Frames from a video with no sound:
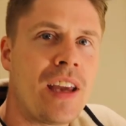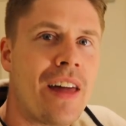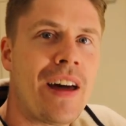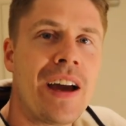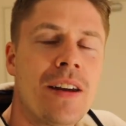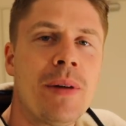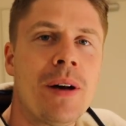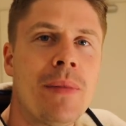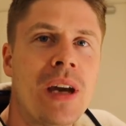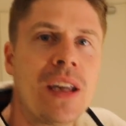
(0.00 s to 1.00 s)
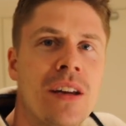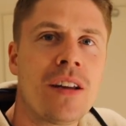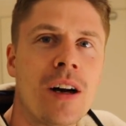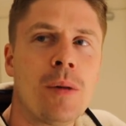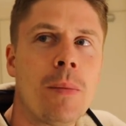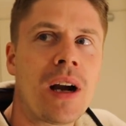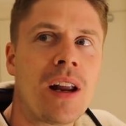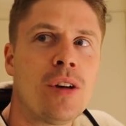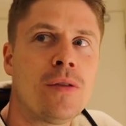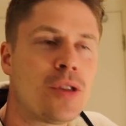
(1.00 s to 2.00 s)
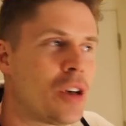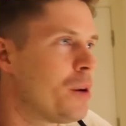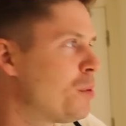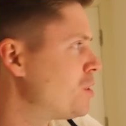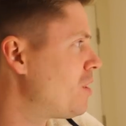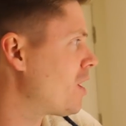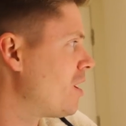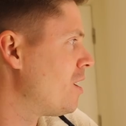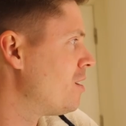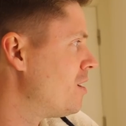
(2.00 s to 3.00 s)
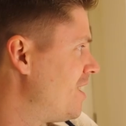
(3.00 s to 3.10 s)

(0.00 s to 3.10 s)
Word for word: Yeah, that ain't a bit of me, old Magaluf strip. What do you reckon, love?